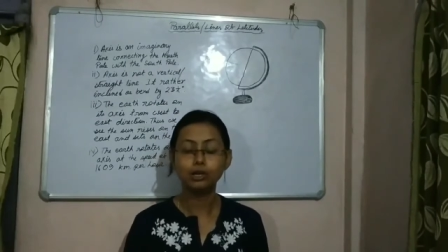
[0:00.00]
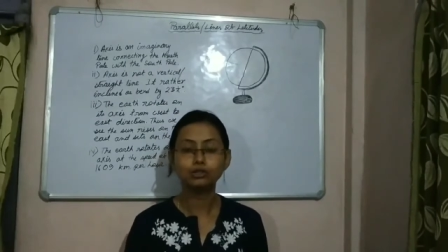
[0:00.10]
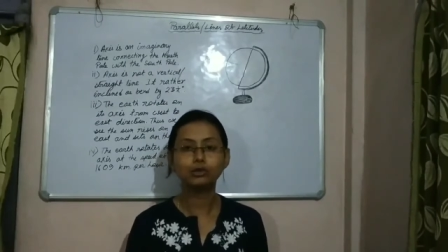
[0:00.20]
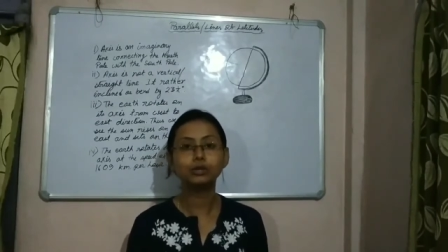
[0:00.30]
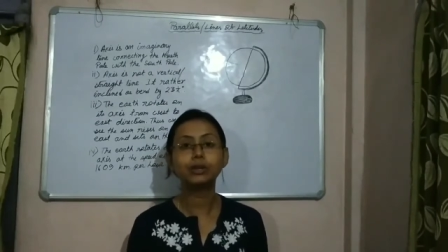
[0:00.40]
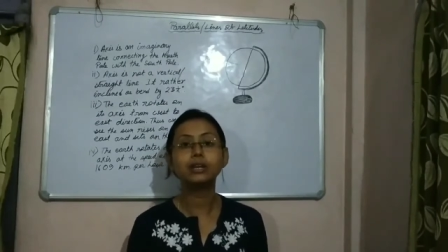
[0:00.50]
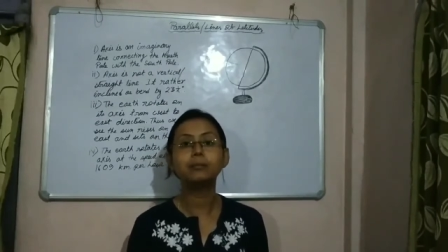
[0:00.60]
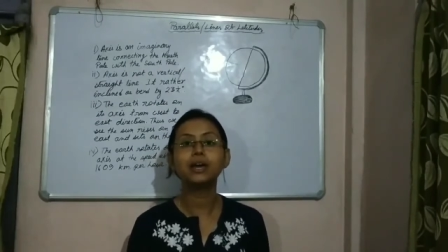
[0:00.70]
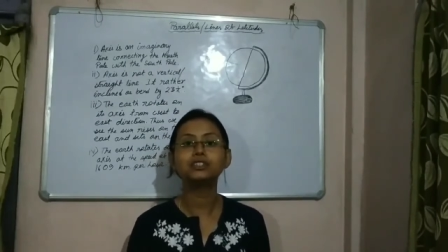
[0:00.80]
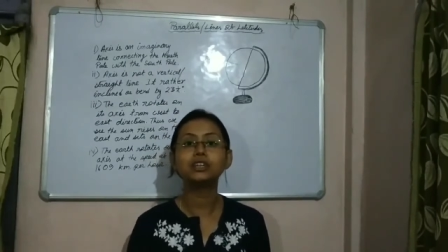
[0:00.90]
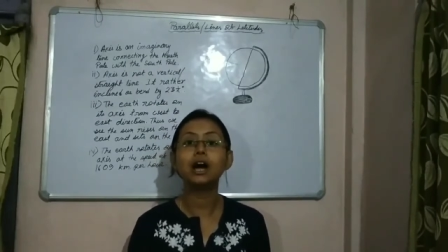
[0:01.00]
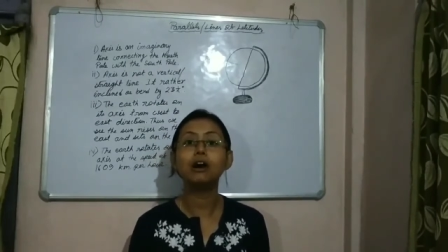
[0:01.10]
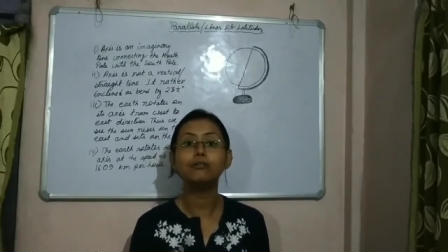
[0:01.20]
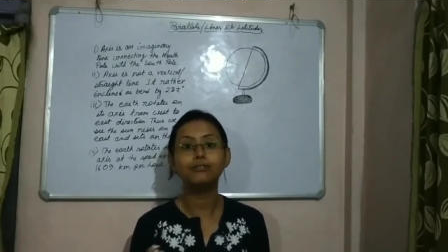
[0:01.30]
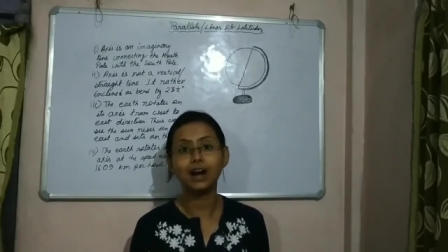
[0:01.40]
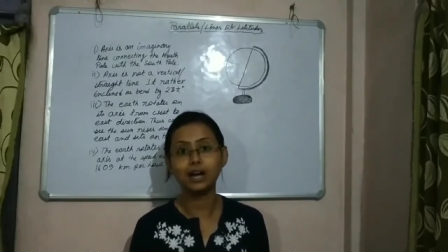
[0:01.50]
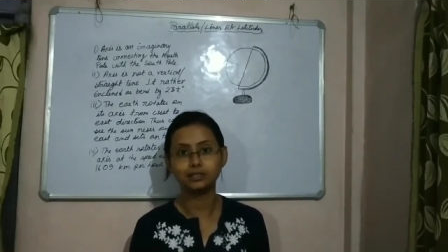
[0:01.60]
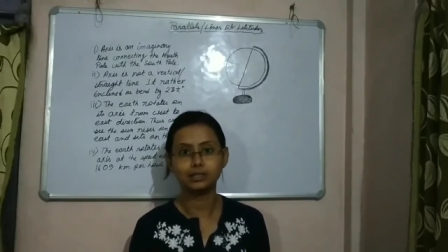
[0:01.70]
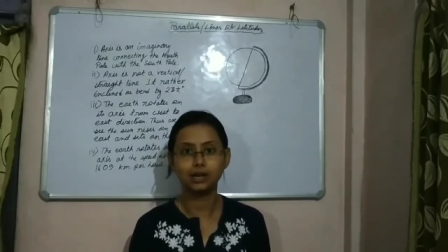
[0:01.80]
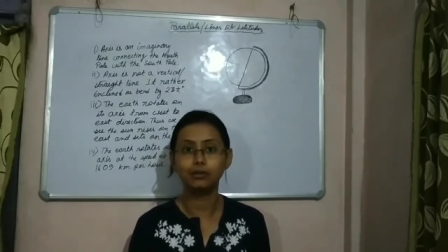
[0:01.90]
So you can imagine how
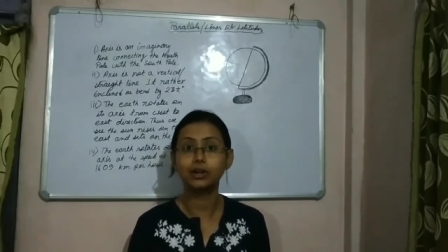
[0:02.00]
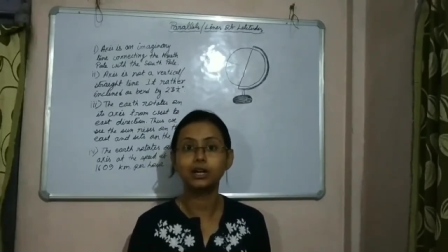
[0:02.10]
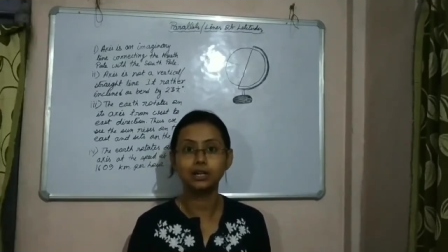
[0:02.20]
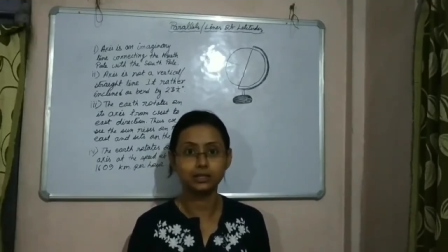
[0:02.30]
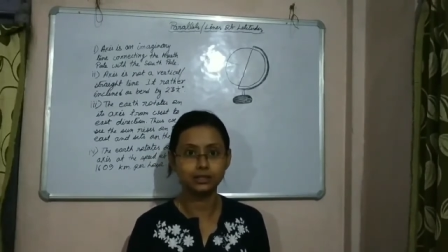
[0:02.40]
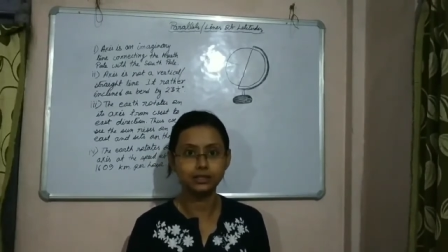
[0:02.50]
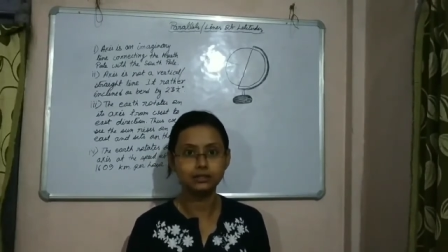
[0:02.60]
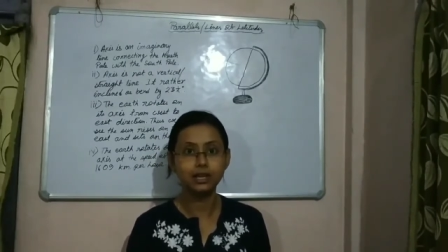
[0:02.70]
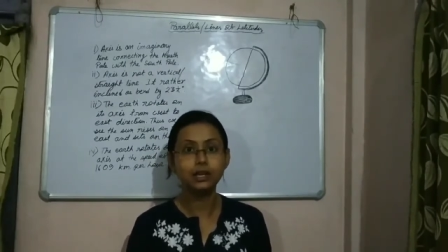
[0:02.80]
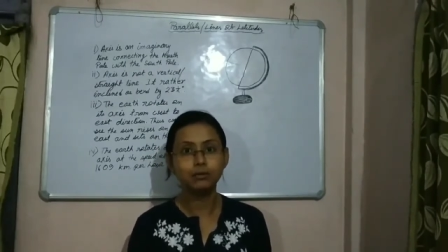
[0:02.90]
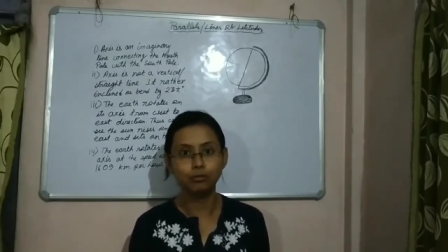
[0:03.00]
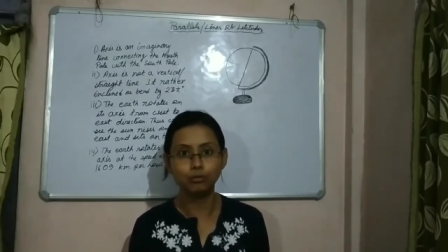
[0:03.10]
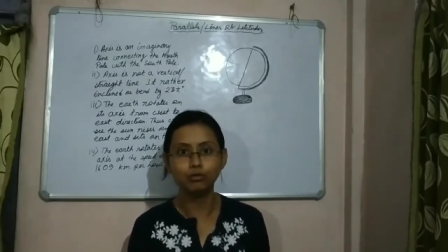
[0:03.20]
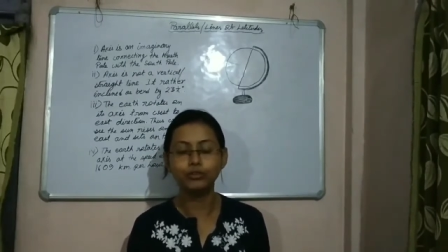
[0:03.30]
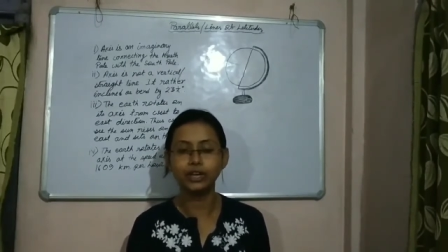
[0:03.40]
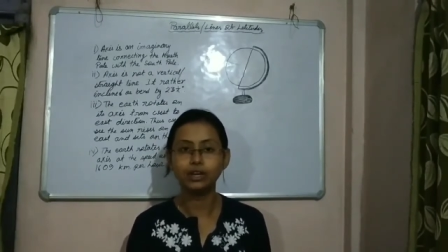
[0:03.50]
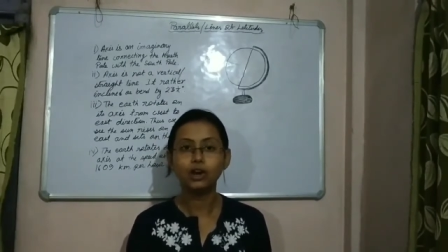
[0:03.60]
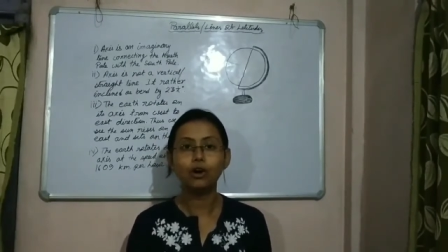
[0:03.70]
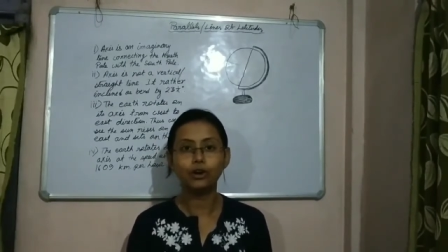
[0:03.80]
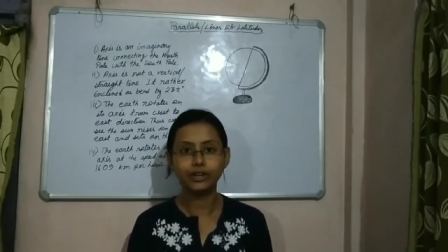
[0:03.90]
fast our earth is moving
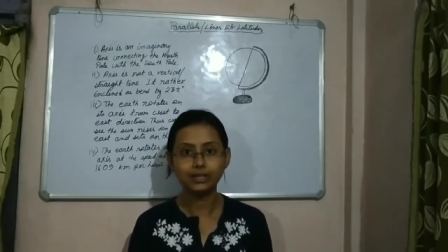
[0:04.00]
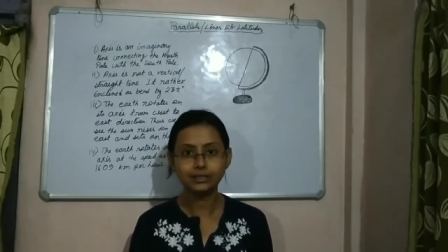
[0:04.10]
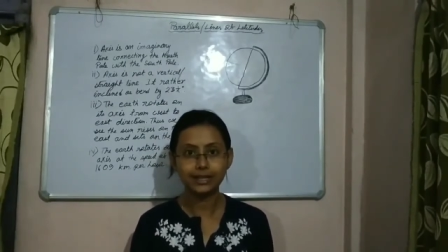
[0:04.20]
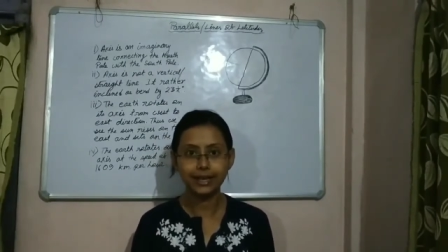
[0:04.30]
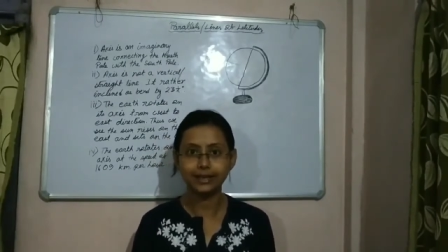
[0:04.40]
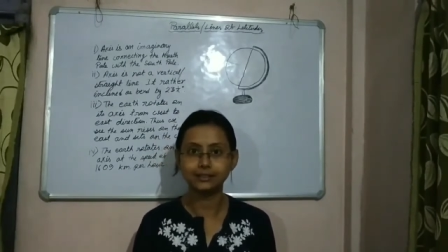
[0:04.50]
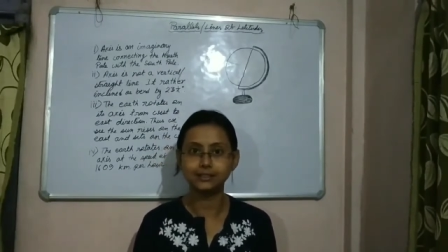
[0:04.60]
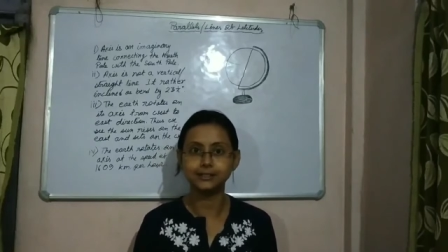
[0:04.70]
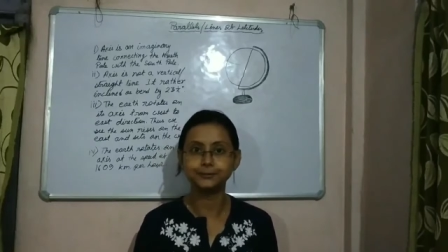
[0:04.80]
on its axis.